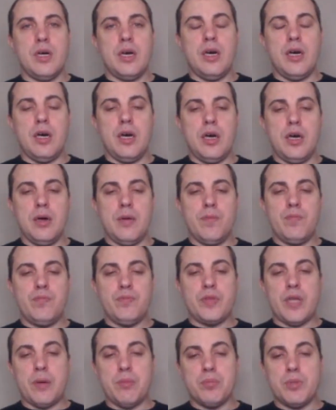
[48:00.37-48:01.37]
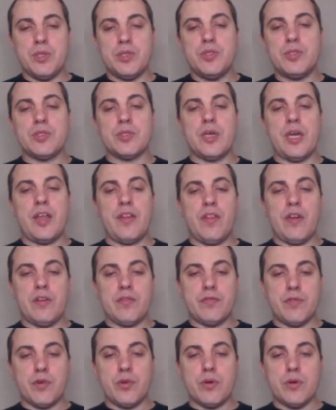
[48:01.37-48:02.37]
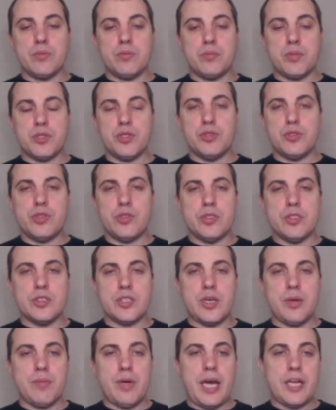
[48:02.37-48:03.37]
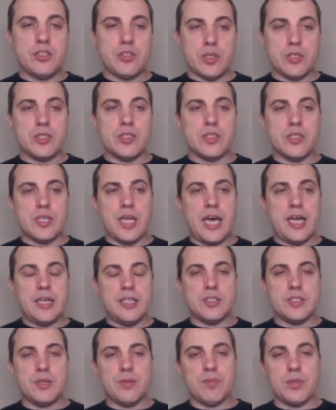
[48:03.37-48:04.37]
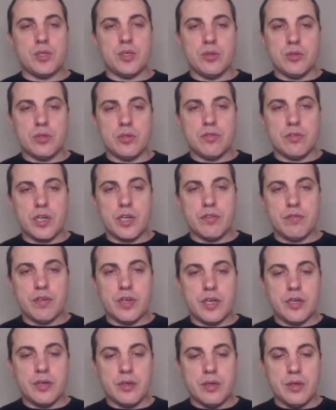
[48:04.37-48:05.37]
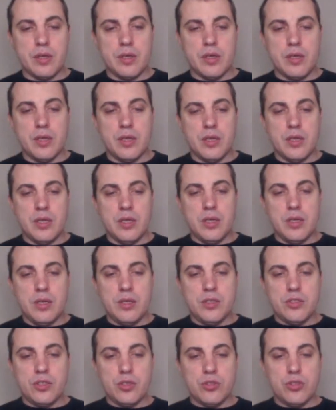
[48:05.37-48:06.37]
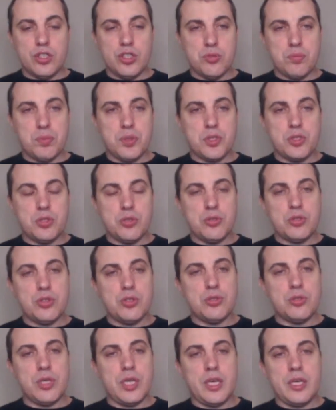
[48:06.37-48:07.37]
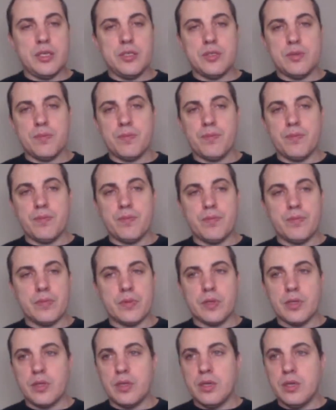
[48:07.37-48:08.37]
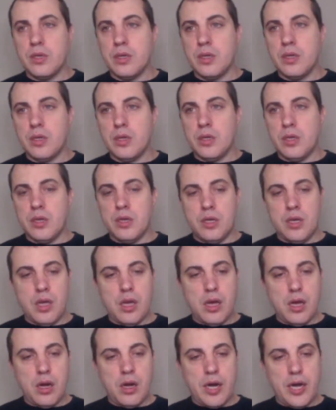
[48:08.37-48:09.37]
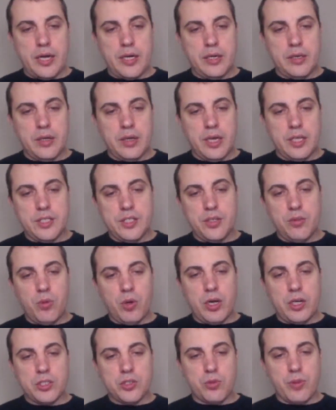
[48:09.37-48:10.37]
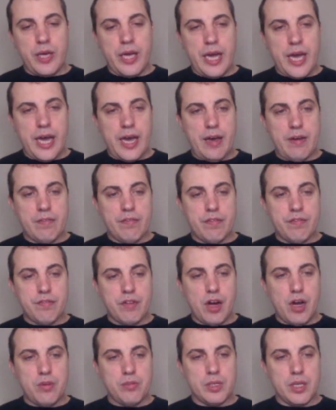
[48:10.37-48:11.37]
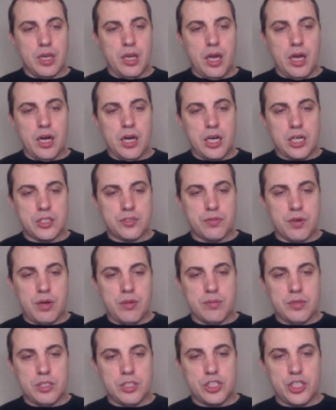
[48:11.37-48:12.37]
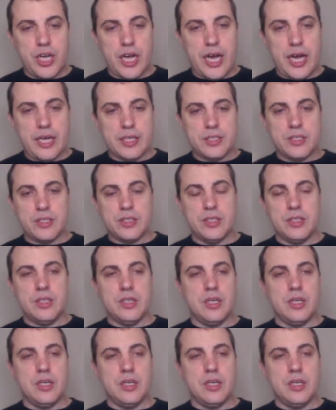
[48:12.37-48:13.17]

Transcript: numbers and therefore producing the same addresses, that is something you can verify. So just produce 2 keys. All right, let's see what else we have from the logs, from the chat.